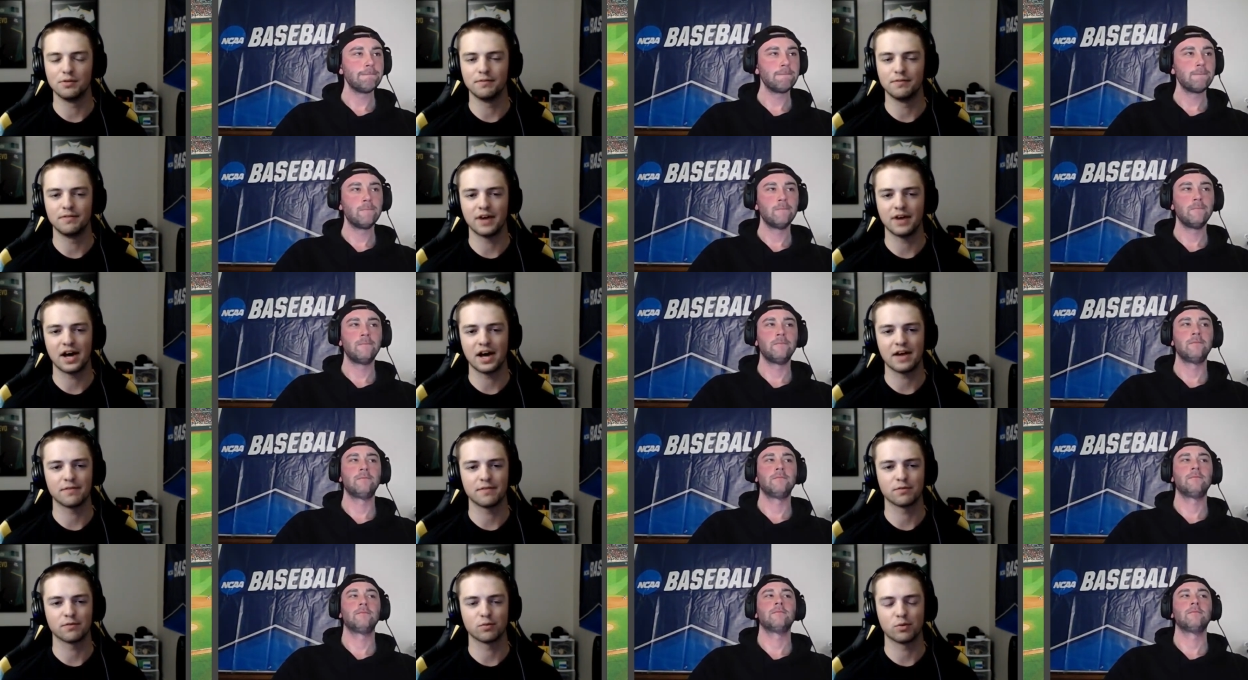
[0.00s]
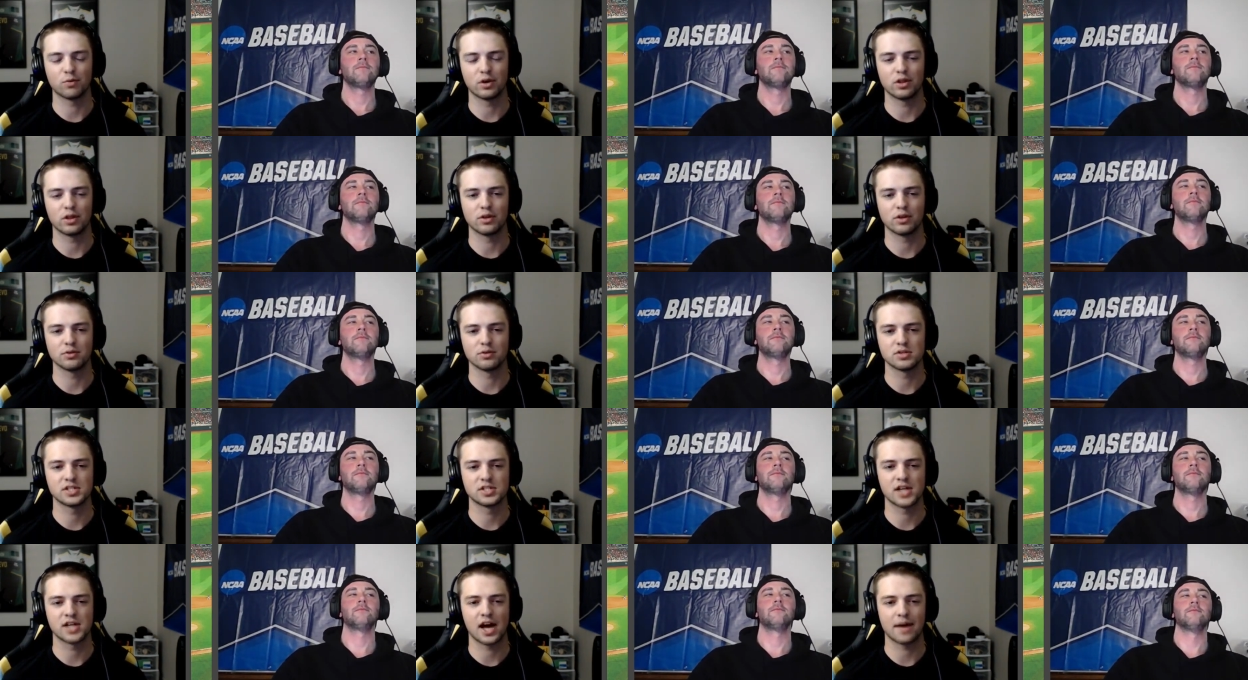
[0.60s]
Speaker 1: vie for one of
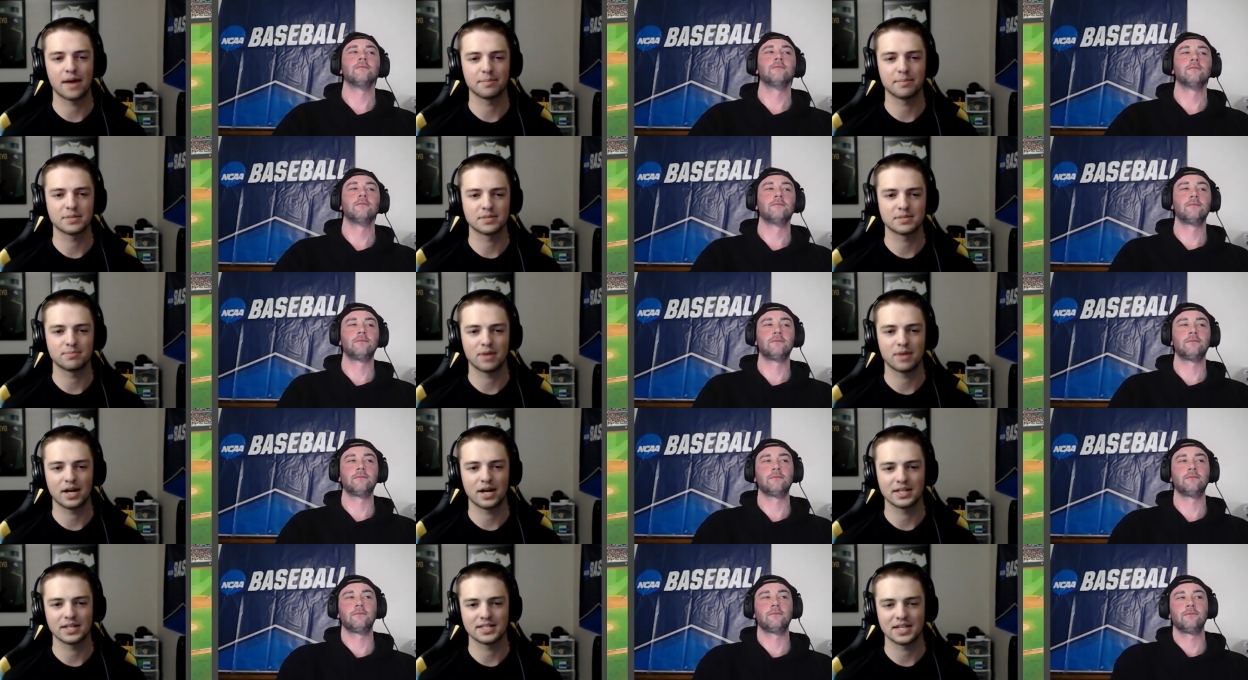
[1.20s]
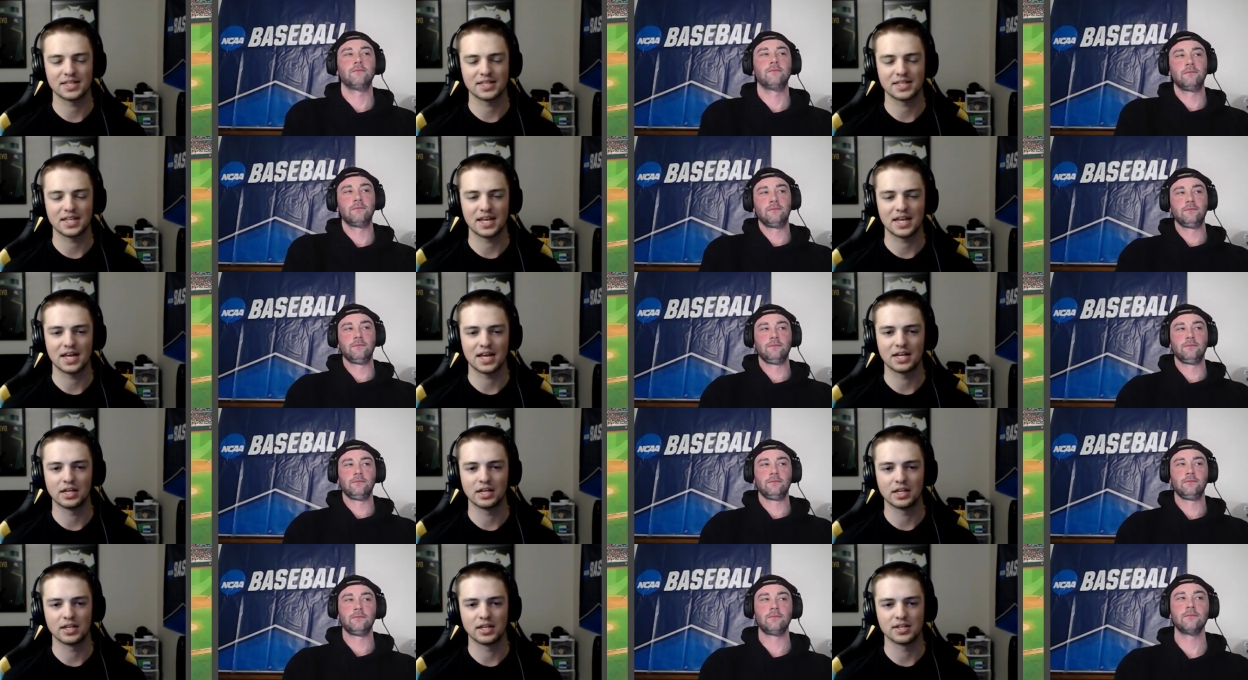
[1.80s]
those top spots at the
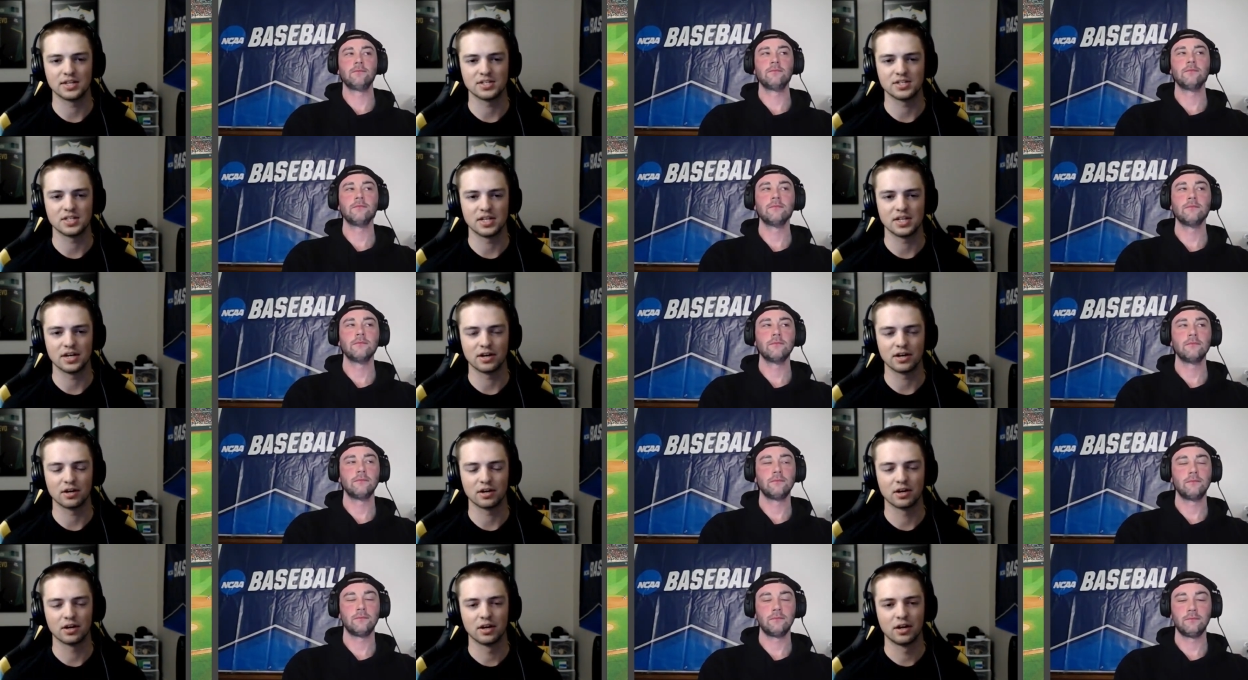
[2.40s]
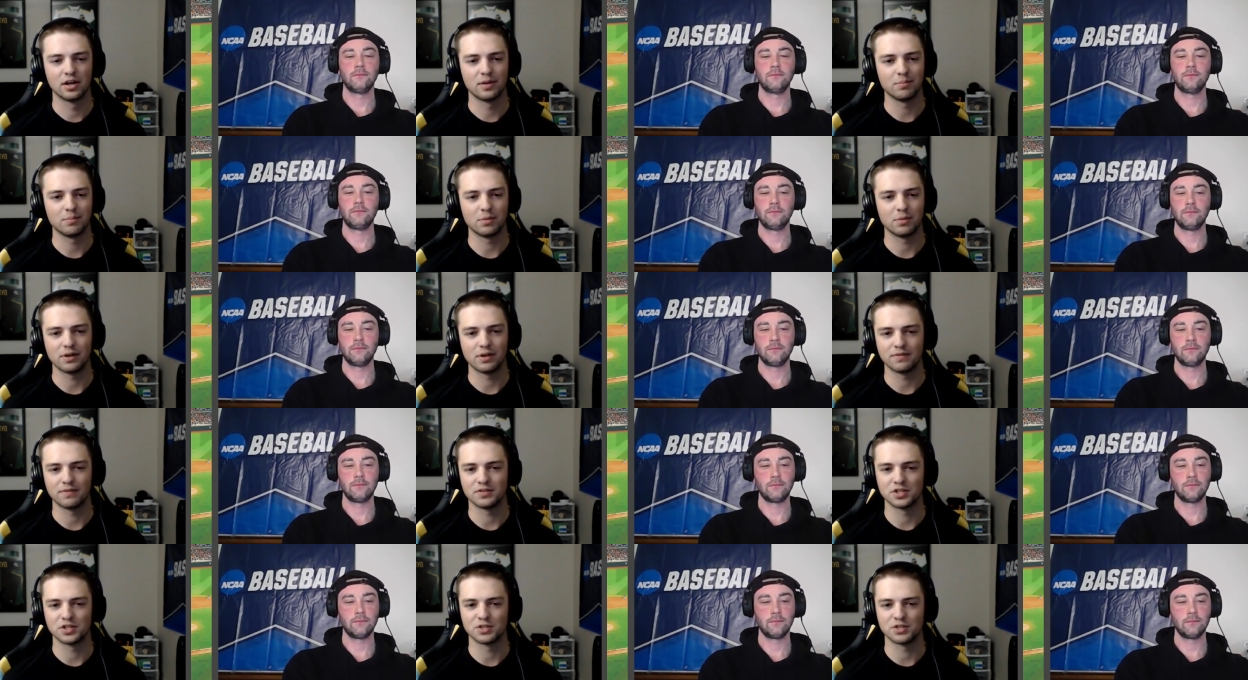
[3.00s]
end of this year, but
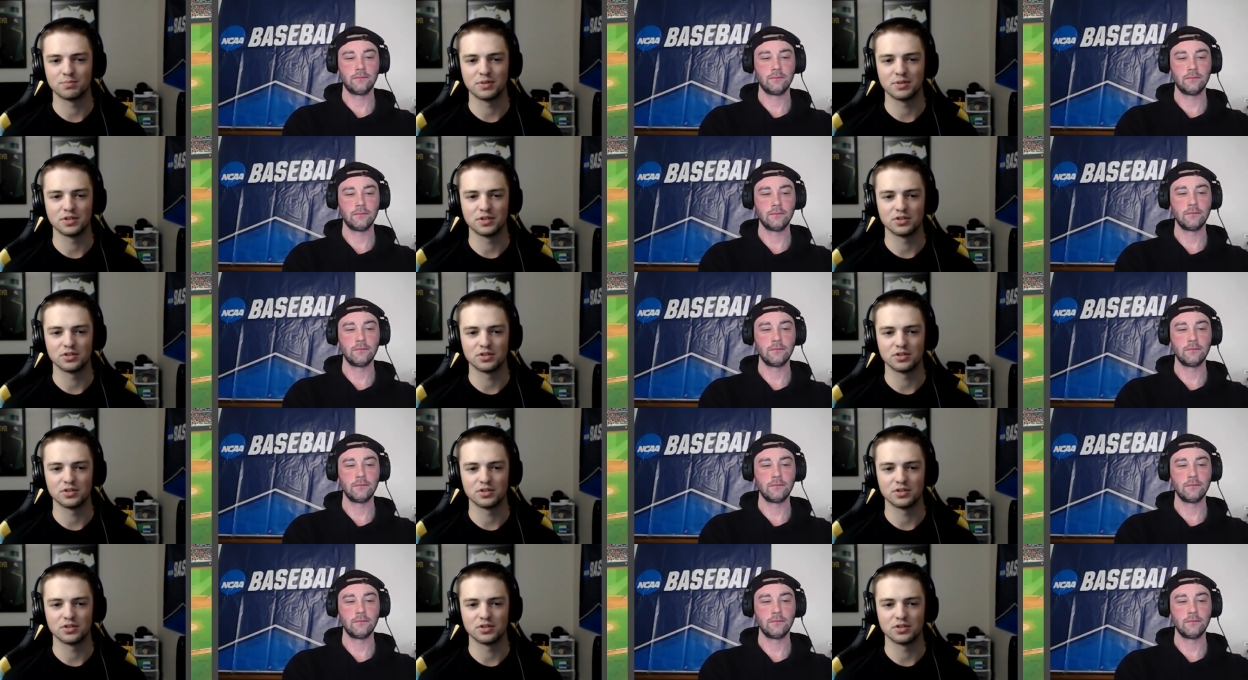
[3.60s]
have just been